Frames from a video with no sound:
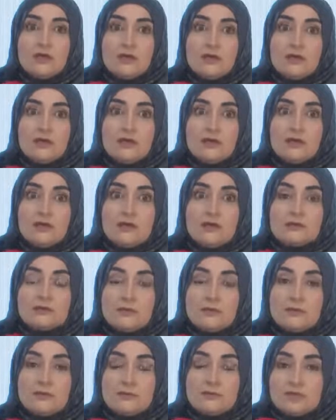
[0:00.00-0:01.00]
follow the
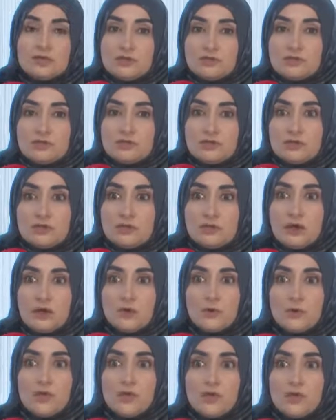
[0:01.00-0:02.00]

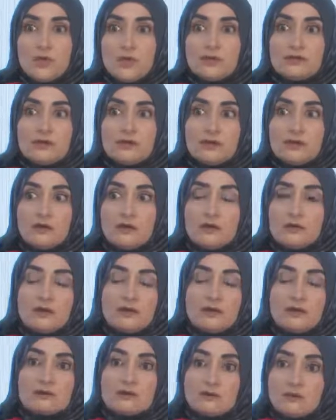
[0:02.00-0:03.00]
precautionary measures
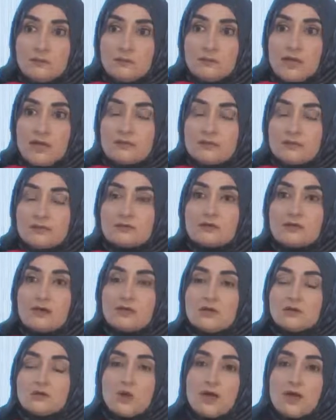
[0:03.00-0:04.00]
and guidelines,
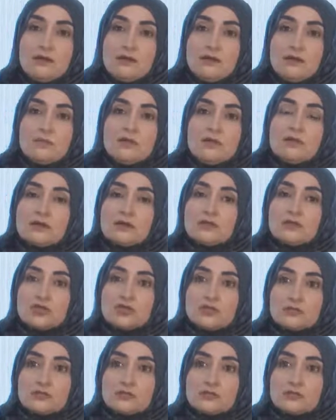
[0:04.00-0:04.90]
because